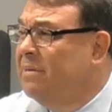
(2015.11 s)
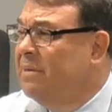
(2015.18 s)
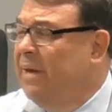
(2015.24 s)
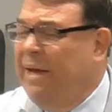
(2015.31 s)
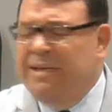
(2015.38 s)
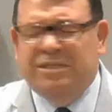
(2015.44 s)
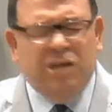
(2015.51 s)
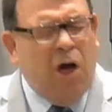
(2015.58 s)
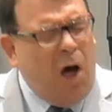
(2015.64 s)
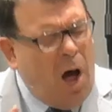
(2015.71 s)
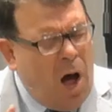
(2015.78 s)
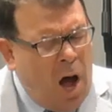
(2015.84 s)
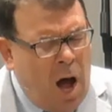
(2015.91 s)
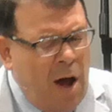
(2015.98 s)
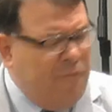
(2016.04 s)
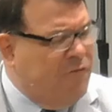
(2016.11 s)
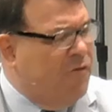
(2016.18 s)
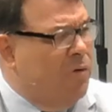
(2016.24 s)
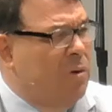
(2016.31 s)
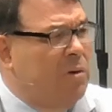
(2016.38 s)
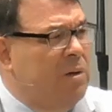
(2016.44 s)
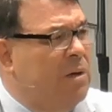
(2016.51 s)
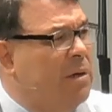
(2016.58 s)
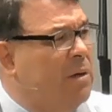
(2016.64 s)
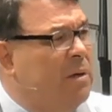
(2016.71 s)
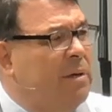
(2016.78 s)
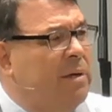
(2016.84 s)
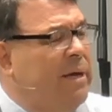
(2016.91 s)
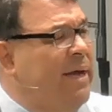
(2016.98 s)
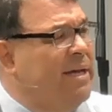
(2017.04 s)
It's awful.
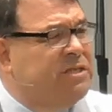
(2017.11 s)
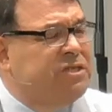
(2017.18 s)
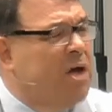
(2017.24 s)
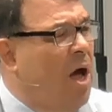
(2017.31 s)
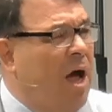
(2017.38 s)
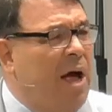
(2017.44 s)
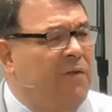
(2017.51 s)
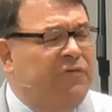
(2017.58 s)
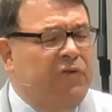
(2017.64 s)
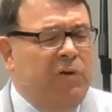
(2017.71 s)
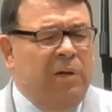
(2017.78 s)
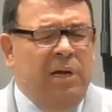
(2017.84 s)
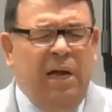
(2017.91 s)
It's awful.